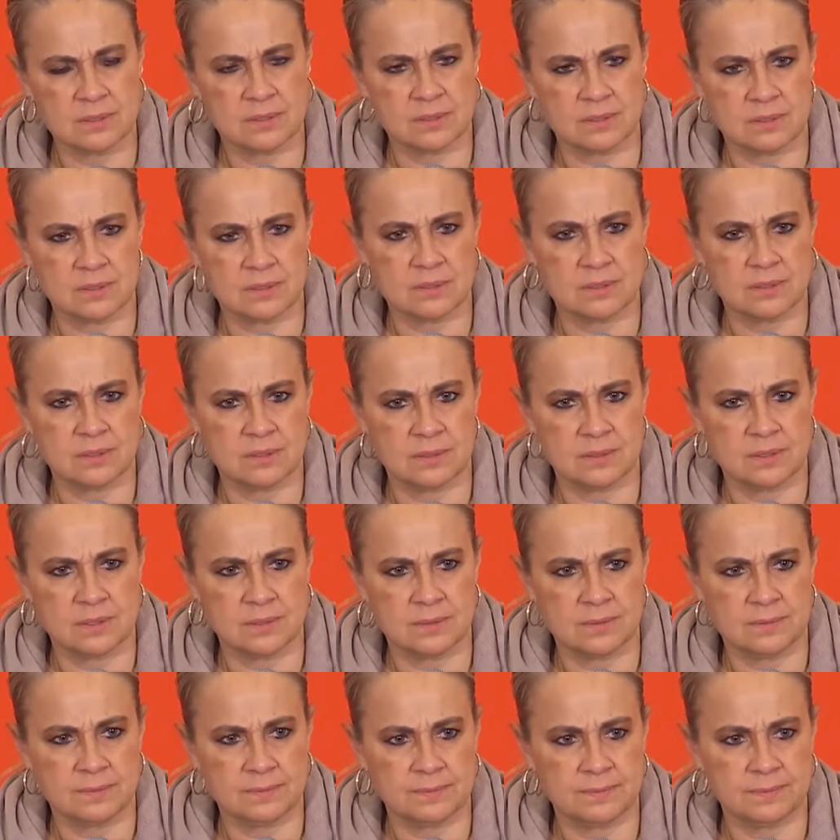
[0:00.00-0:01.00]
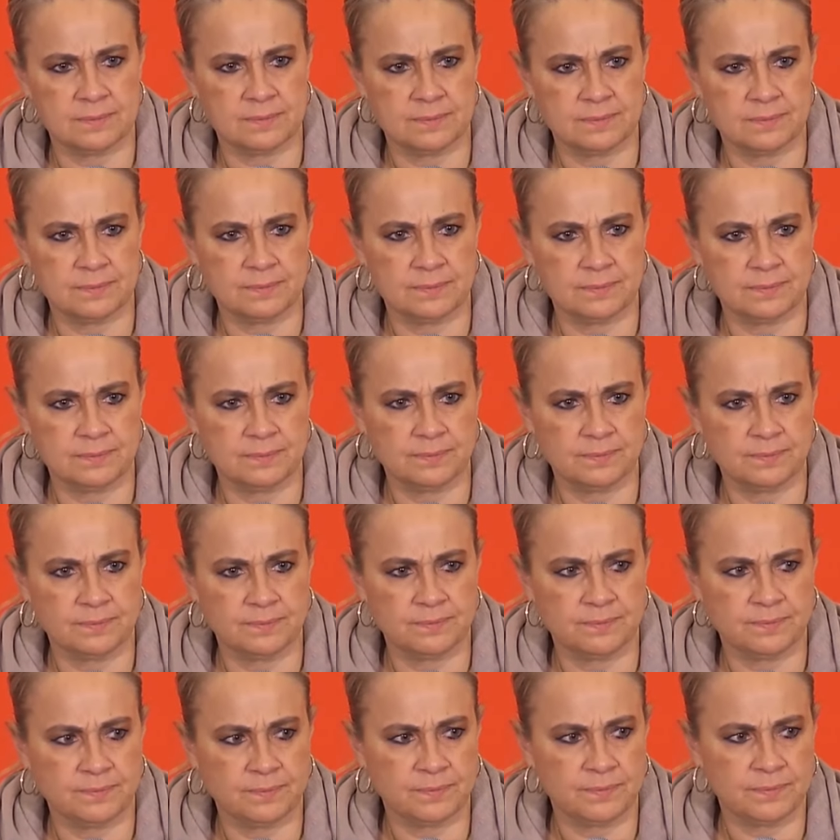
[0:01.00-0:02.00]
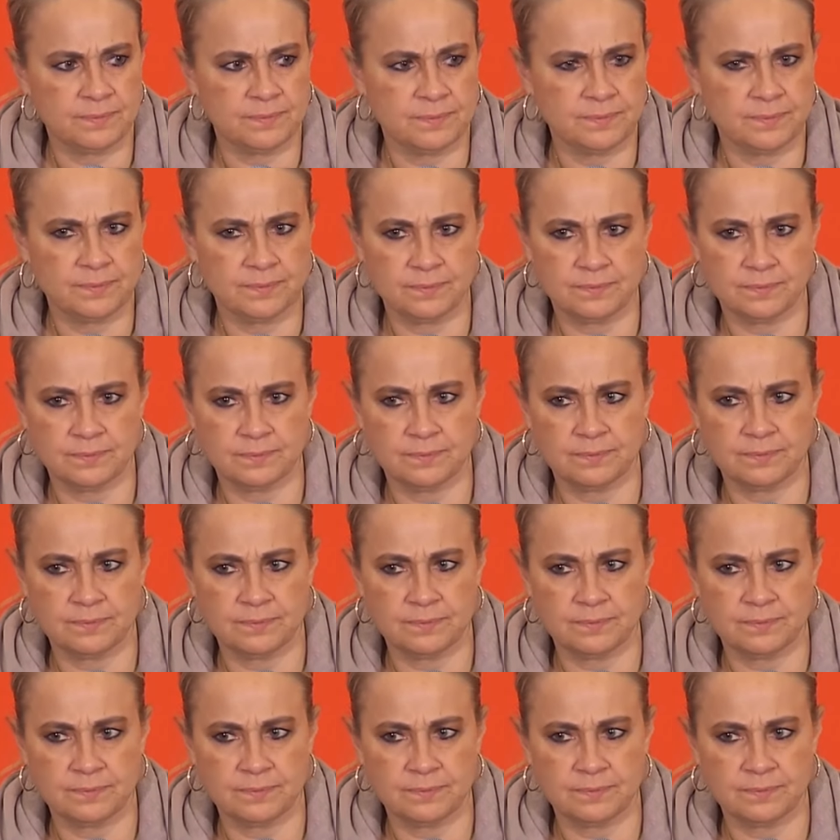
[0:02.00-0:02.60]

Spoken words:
Nothing is said.